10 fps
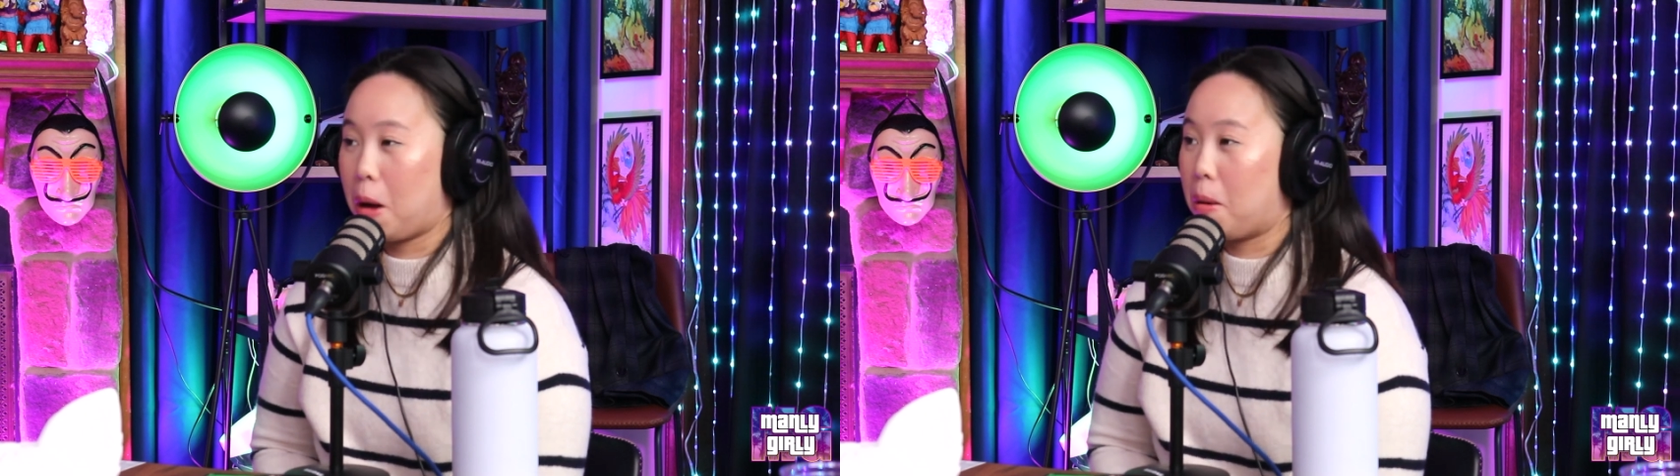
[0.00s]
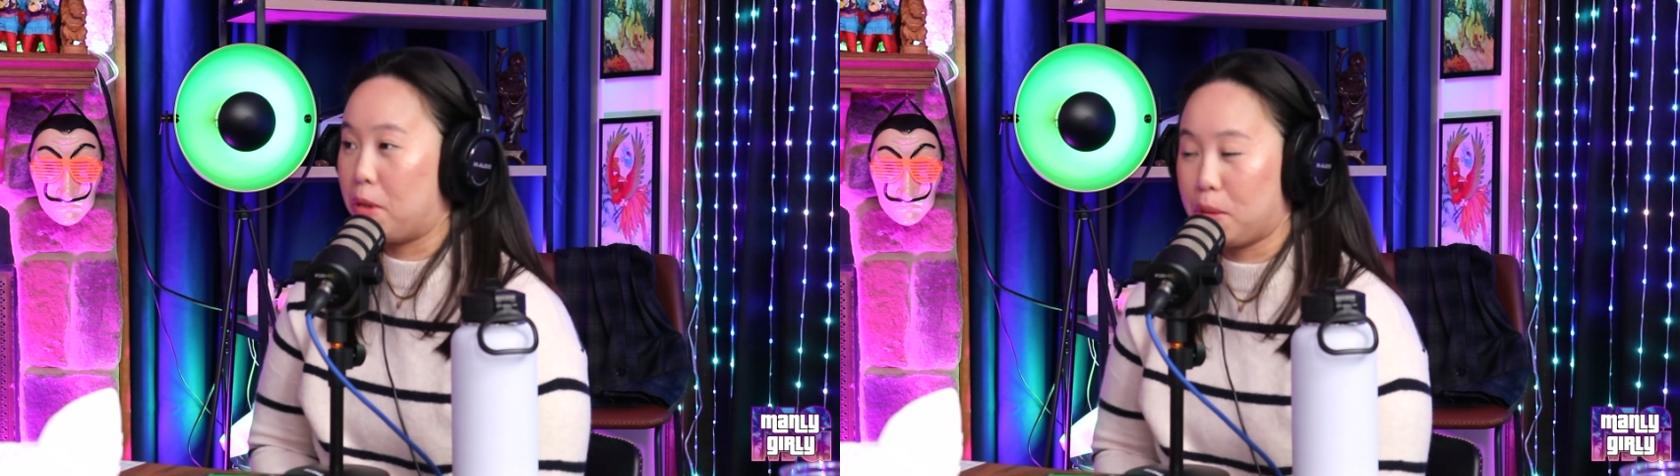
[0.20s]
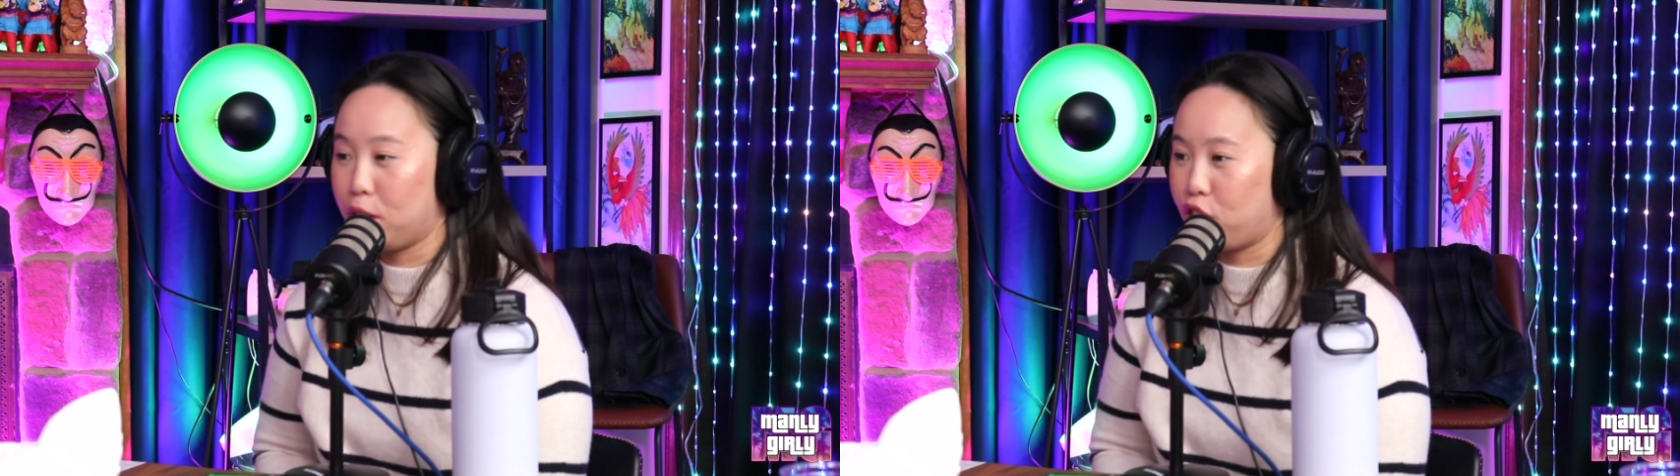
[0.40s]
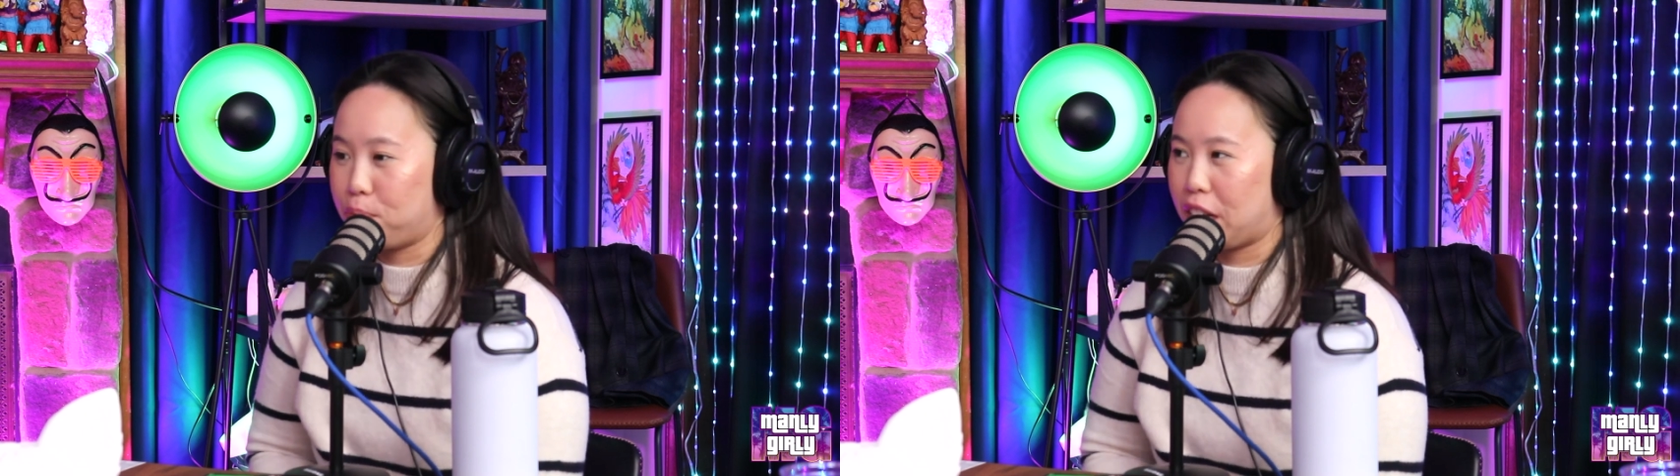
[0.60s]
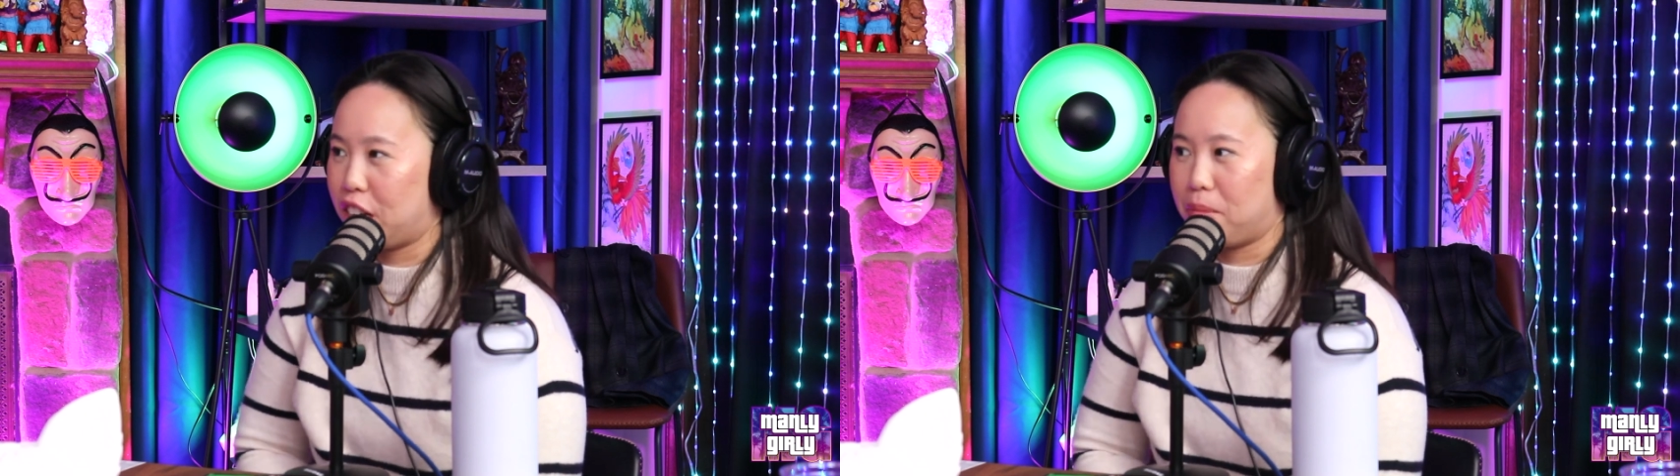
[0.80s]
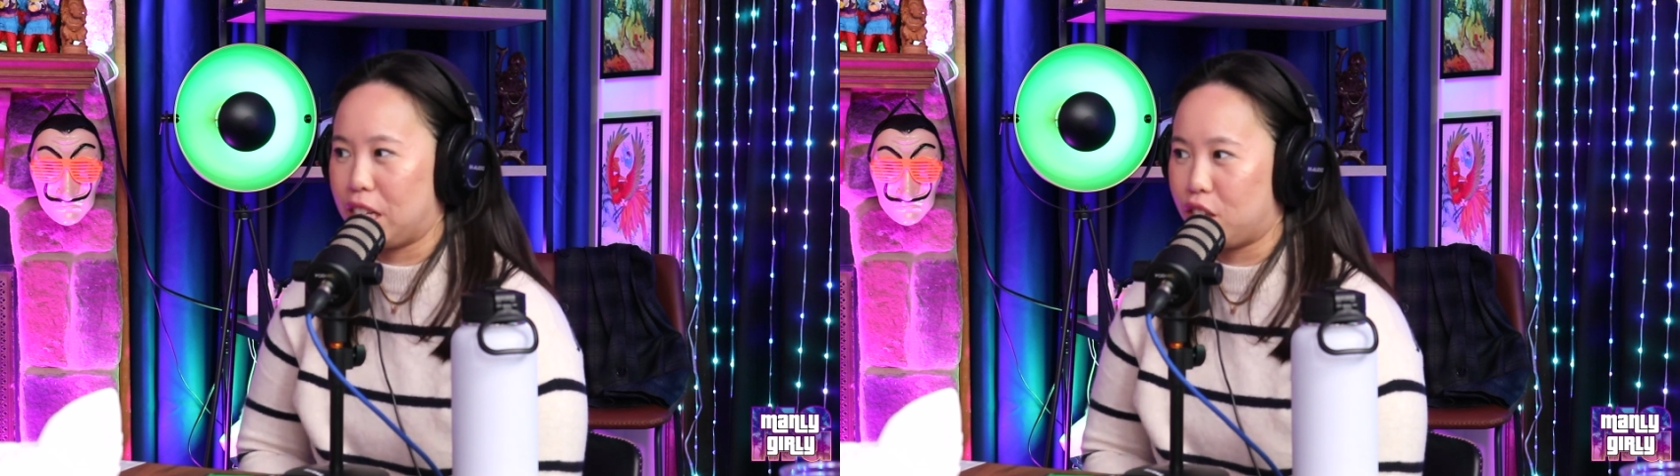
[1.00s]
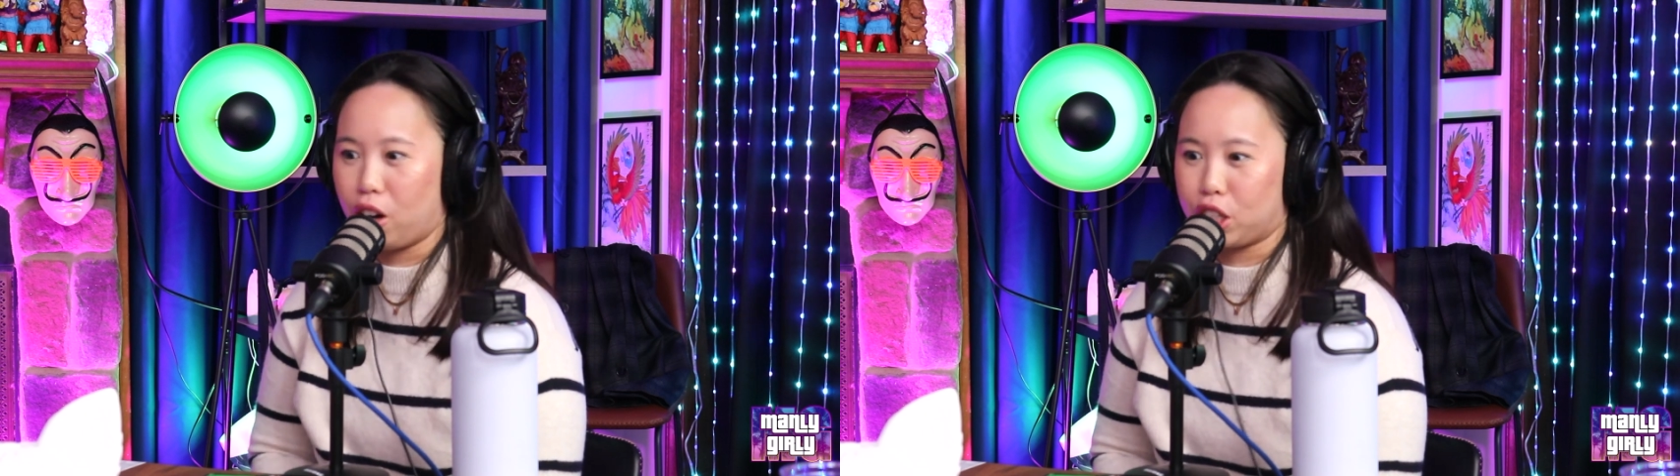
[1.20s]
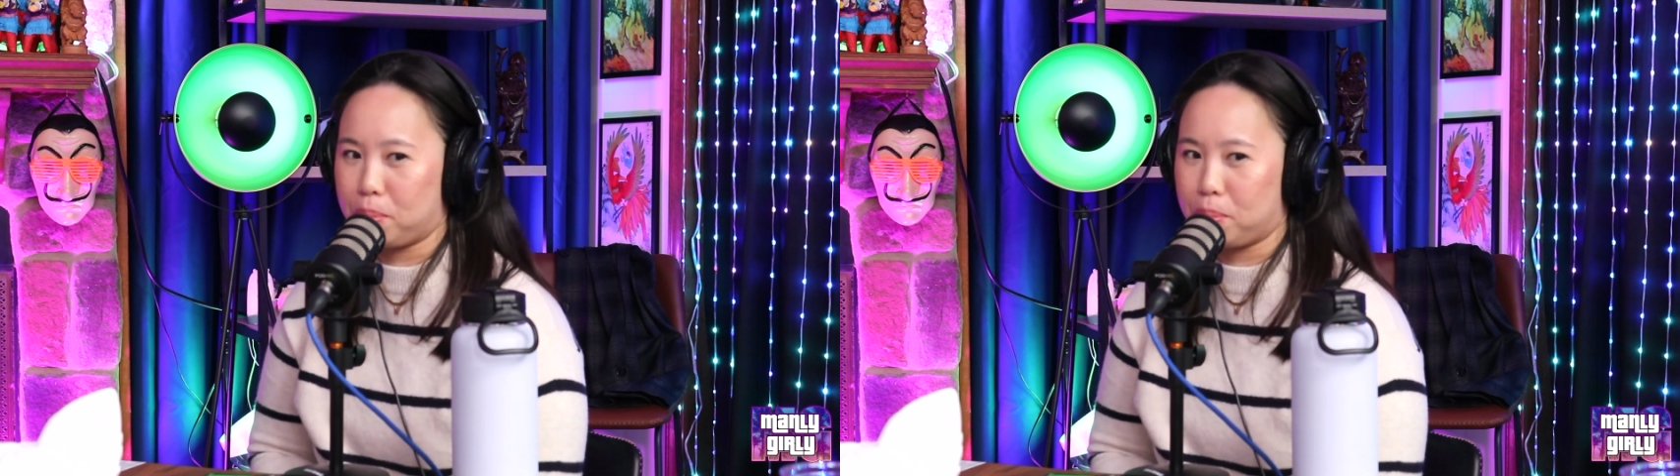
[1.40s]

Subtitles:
I'm in the middle of picking up my dog's